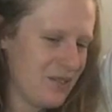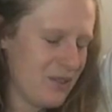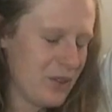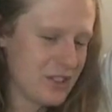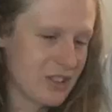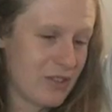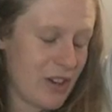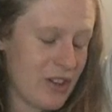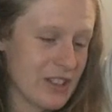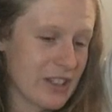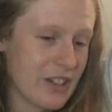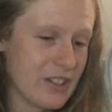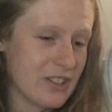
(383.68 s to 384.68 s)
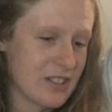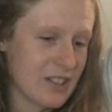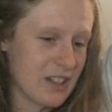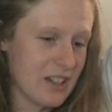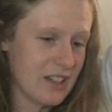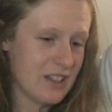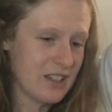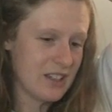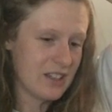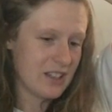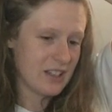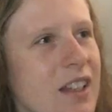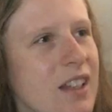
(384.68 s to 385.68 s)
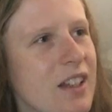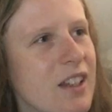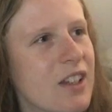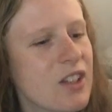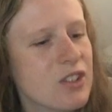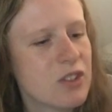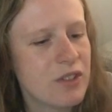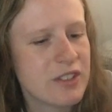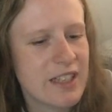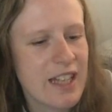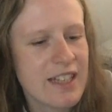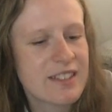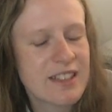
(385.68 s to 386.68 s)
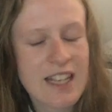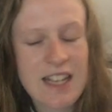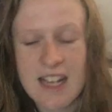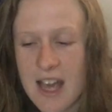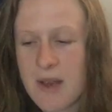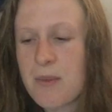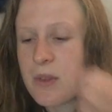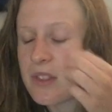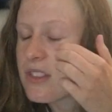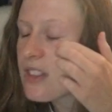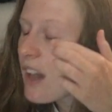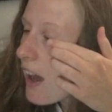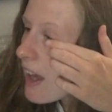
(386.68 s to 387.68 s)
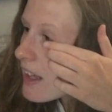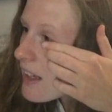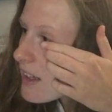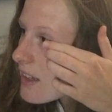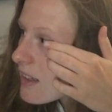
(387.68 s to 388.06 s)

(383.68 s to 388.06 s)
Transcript: what a roller coaster. So obviously that City game was like,